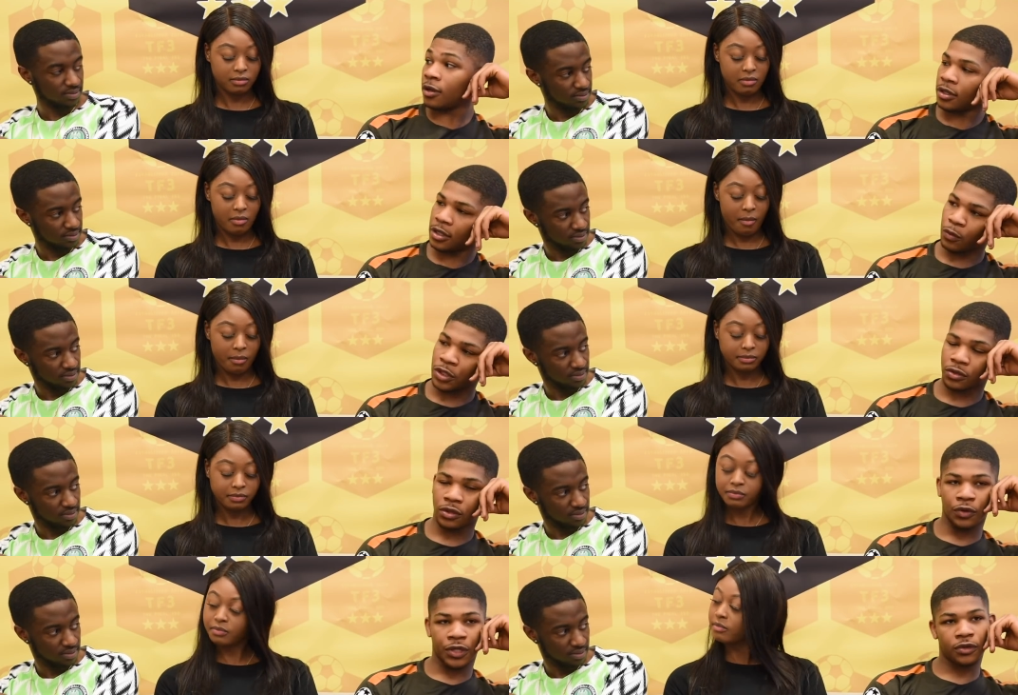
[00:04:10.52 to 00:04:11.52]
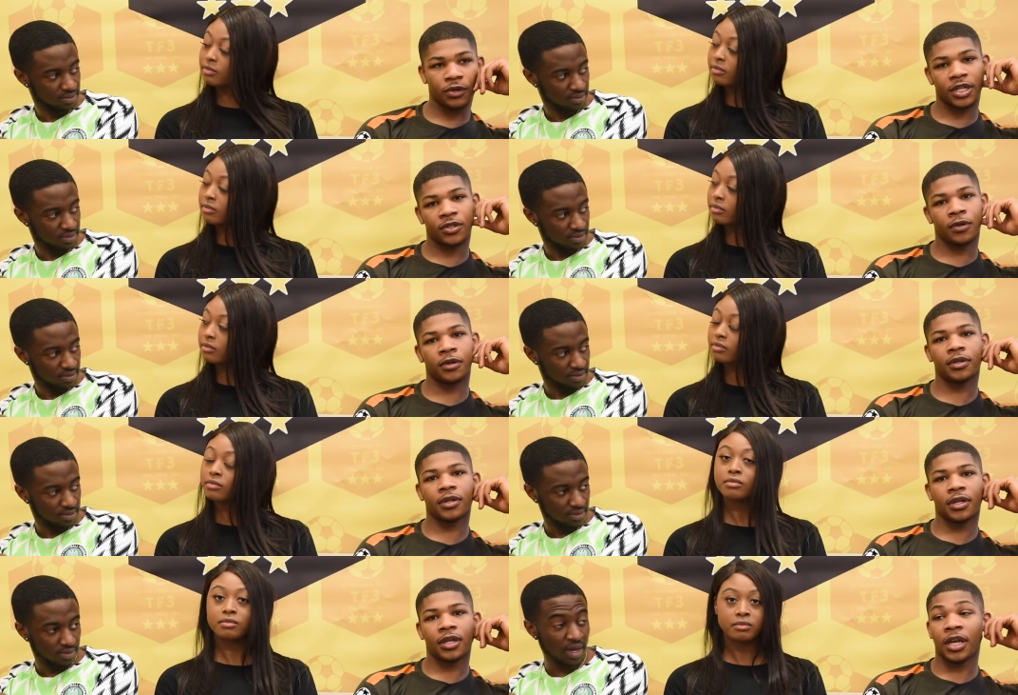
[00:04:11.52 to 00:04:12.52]
Speaker 1: Mm. Was Lewis Cook as well?
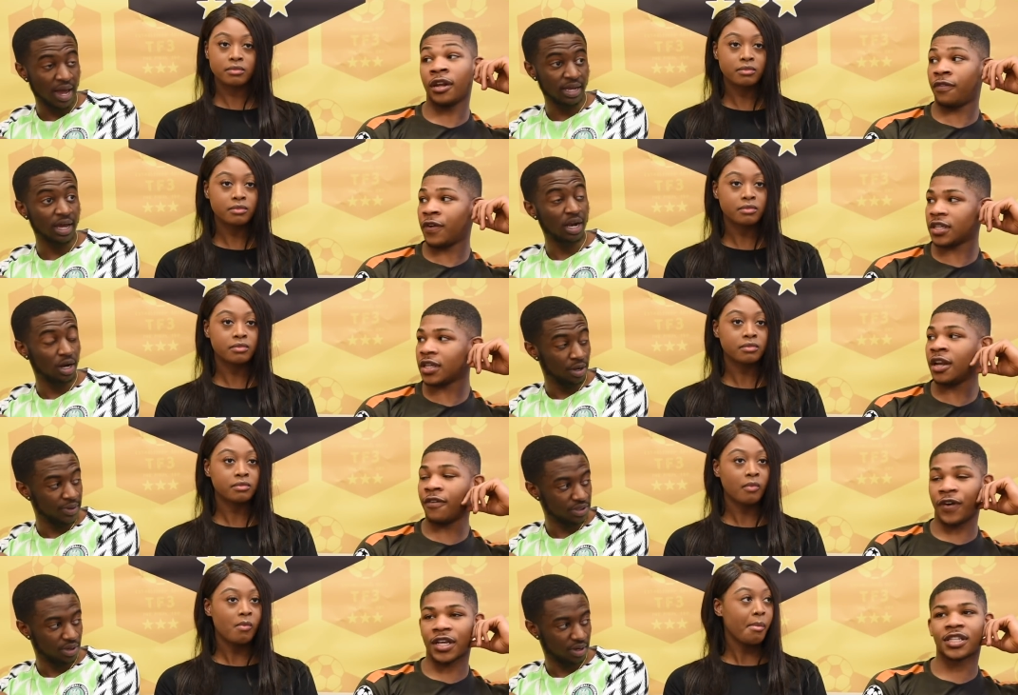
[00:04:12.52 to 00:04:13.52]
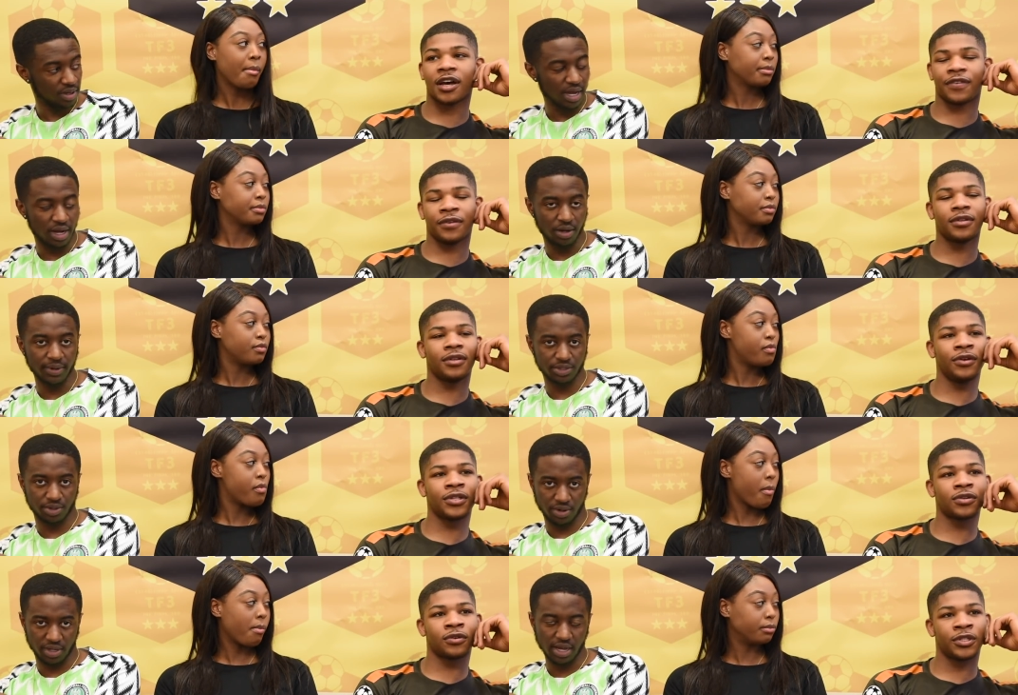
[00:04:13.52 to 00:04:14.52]
Yeah, yeah, yeah. Lewis Cook, yeah, Lewis
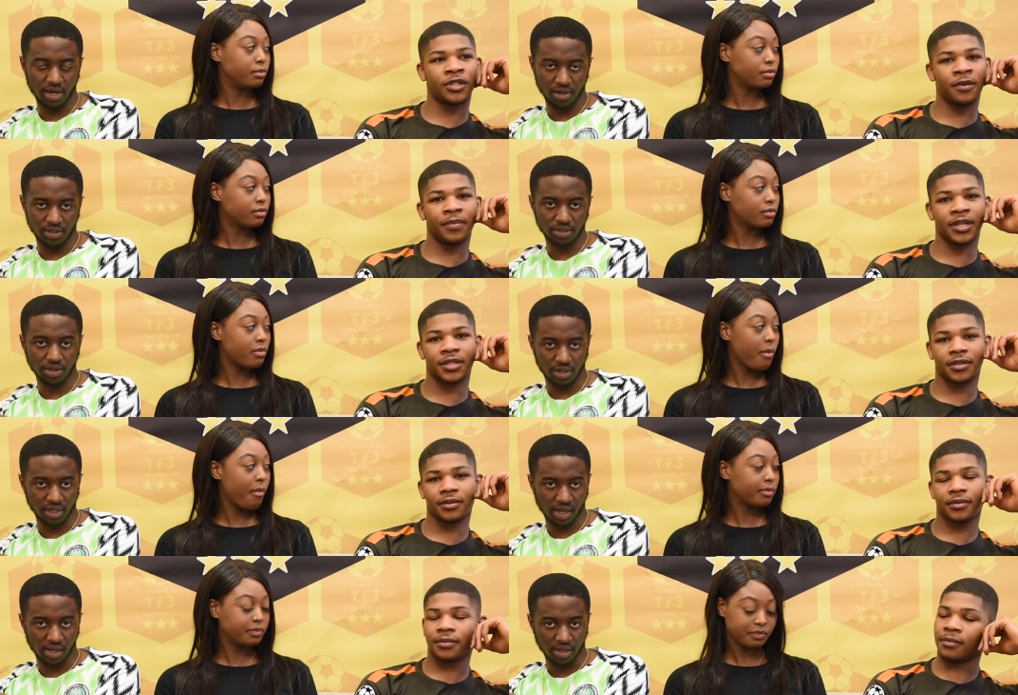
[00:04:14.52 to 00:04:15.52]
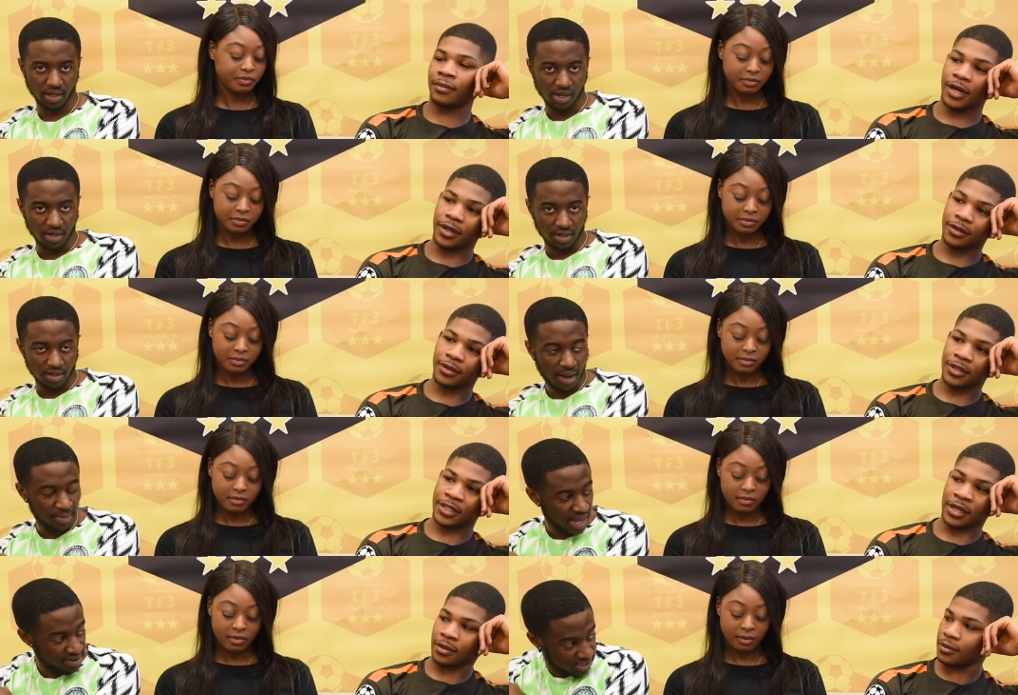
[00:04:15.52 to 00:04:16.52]
Cook, yeah, Lewis Cook, yeah.
Speaker 2: But I'm
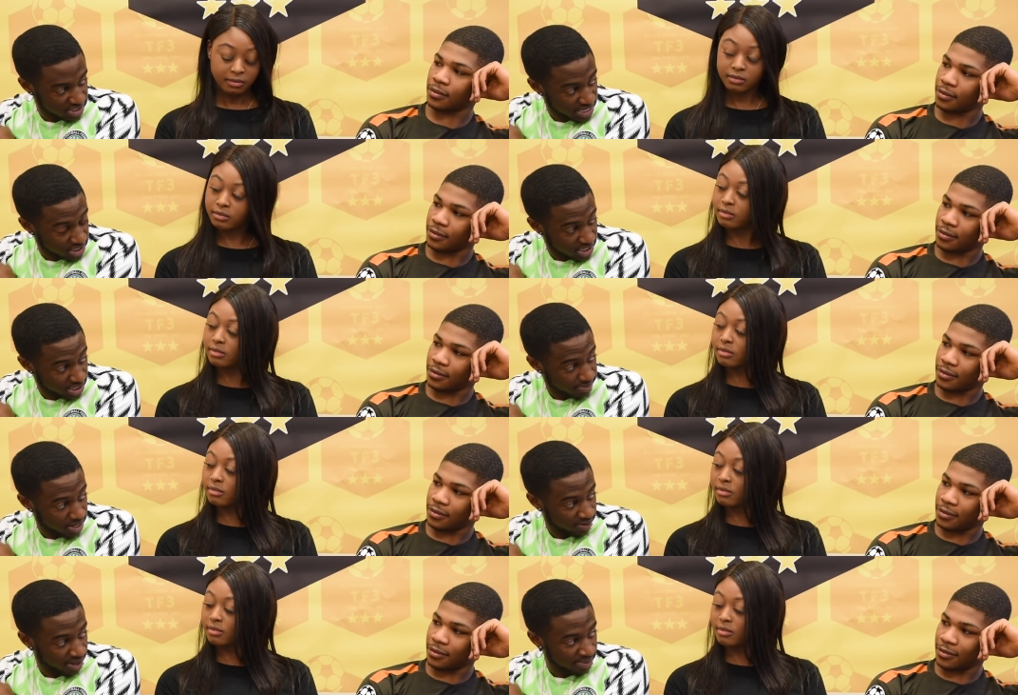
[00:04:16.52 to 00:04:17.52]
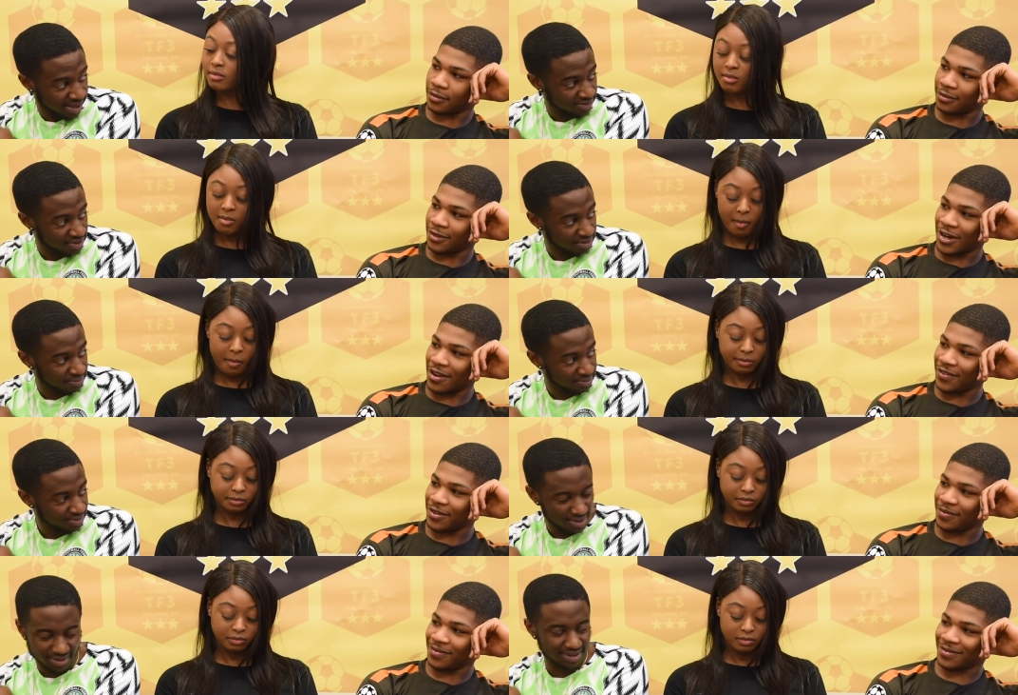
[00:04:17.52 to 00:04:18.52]
not having Stanislas, by the way. I'm not having him. Not having
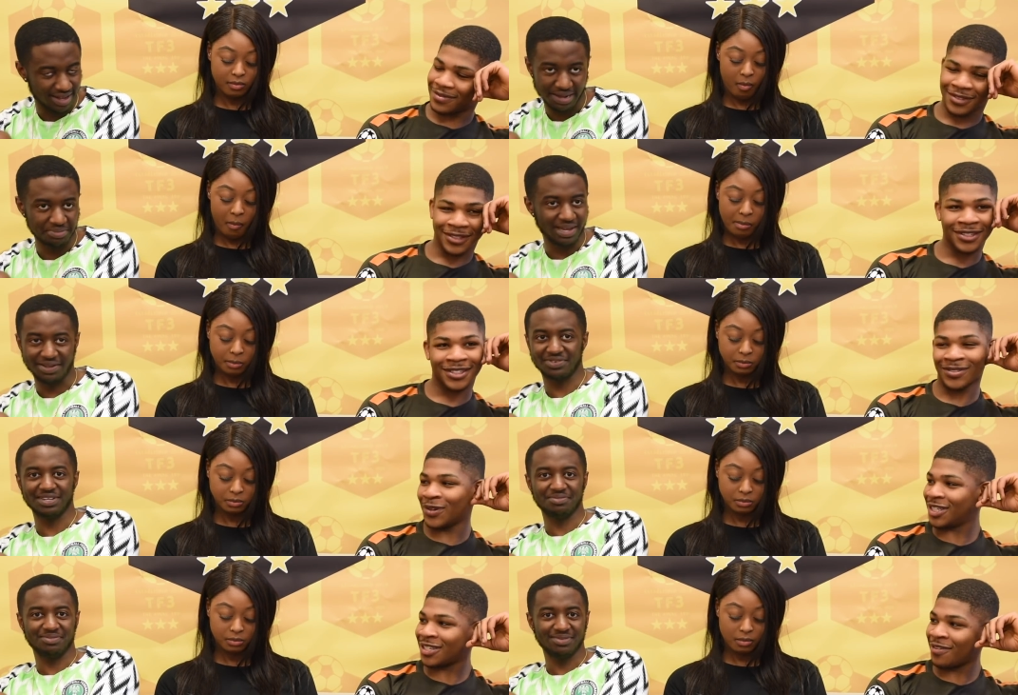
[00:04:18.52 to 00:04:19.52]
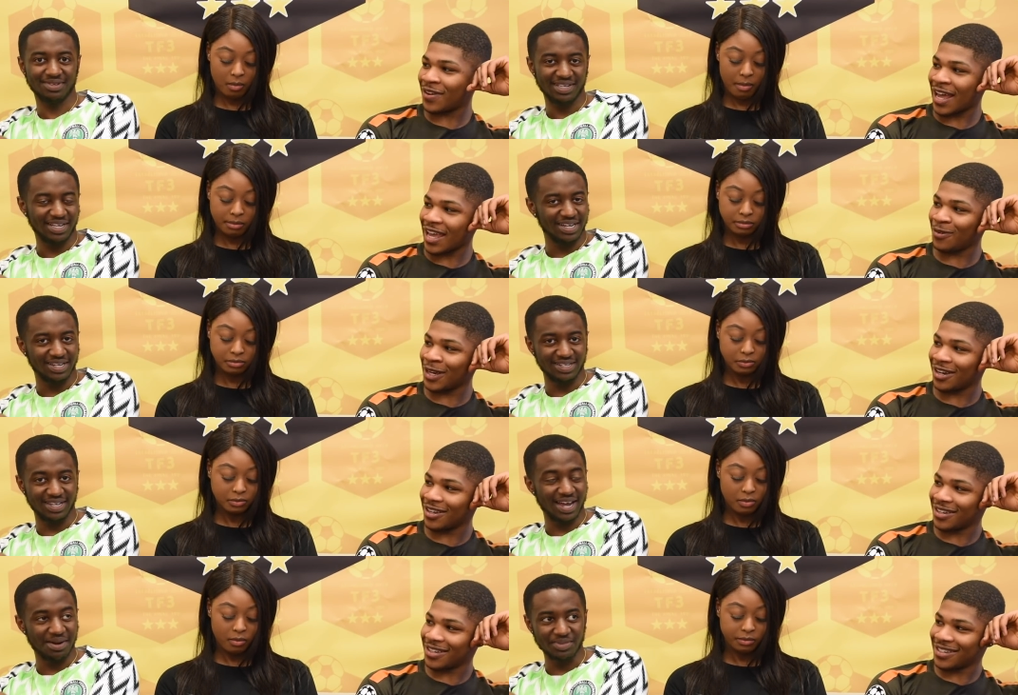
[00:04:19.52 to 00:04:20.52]
him. Eh? No, I'm not having well, him. just another light you in.
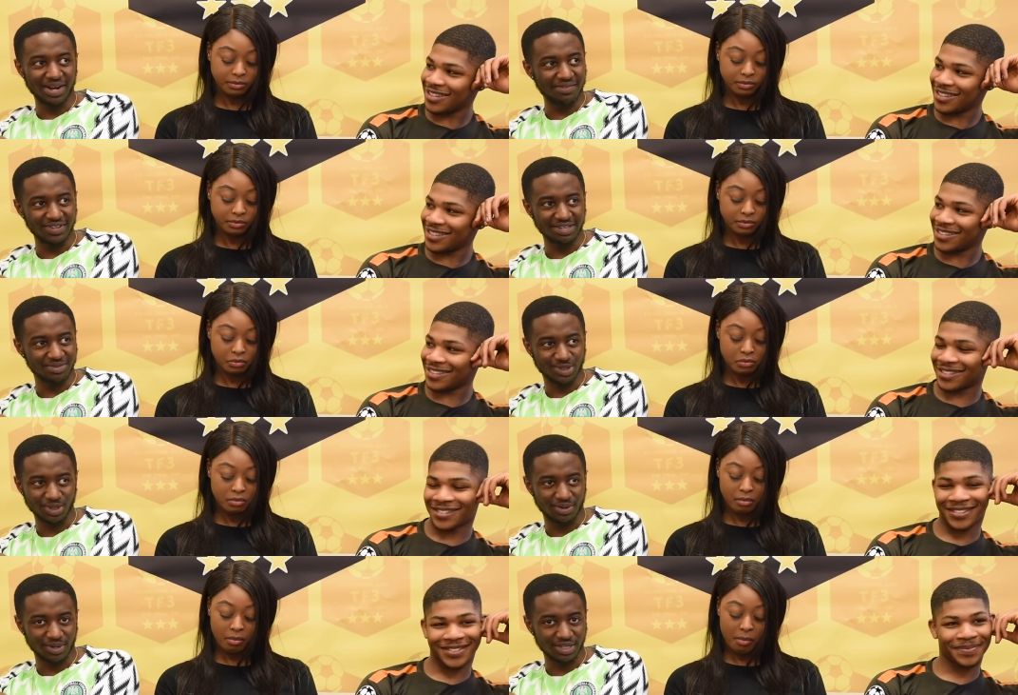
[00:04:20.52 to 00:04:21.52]
Yeah, I'm not having him as well. I'm